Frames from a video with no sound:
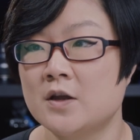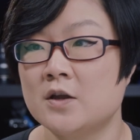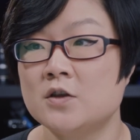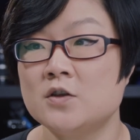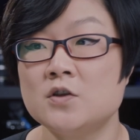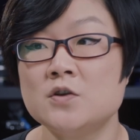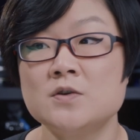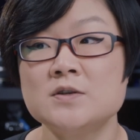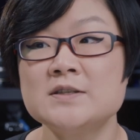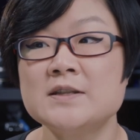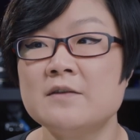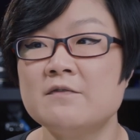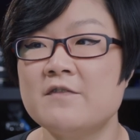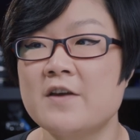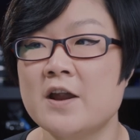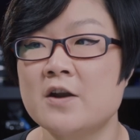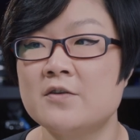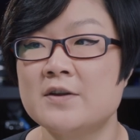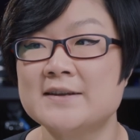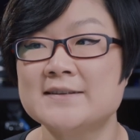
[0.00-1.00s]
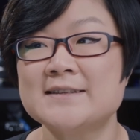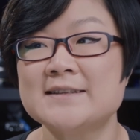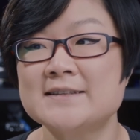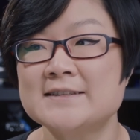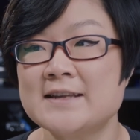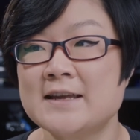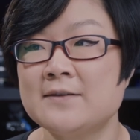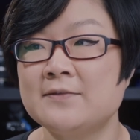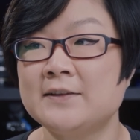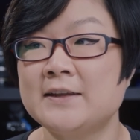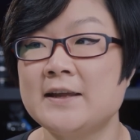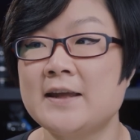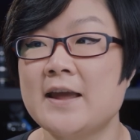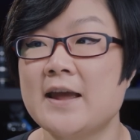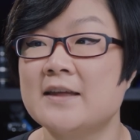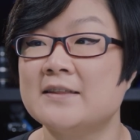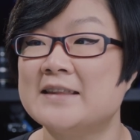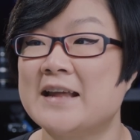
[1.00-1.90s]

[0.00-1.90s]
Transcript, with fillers: Use the various safety and